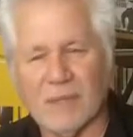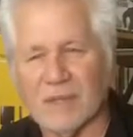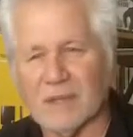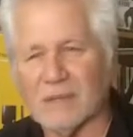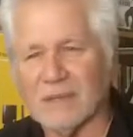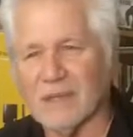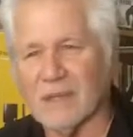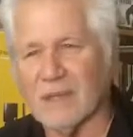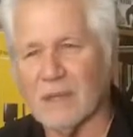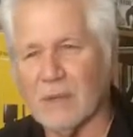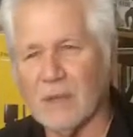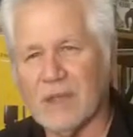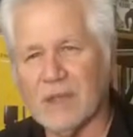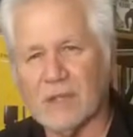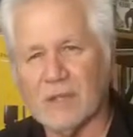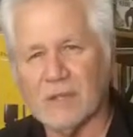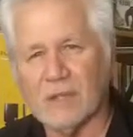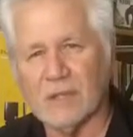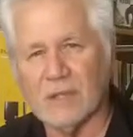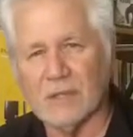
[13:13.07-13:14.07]
but we
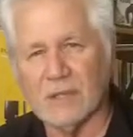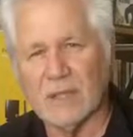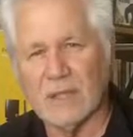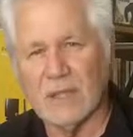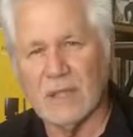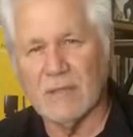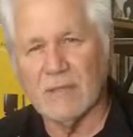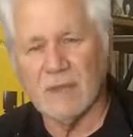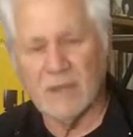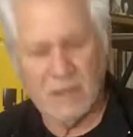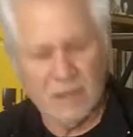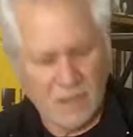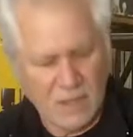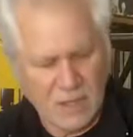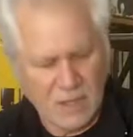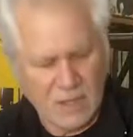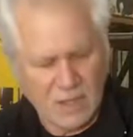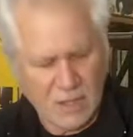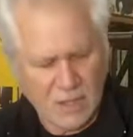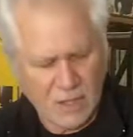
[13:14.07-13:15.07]
can certainly give it
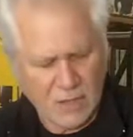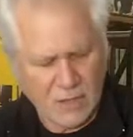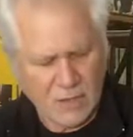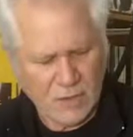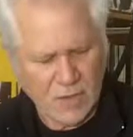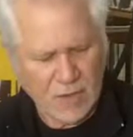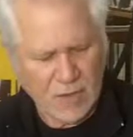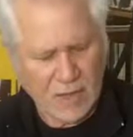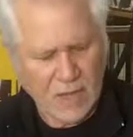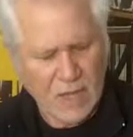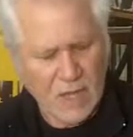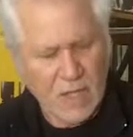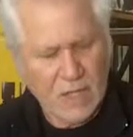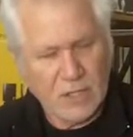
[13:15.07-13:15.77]
a try.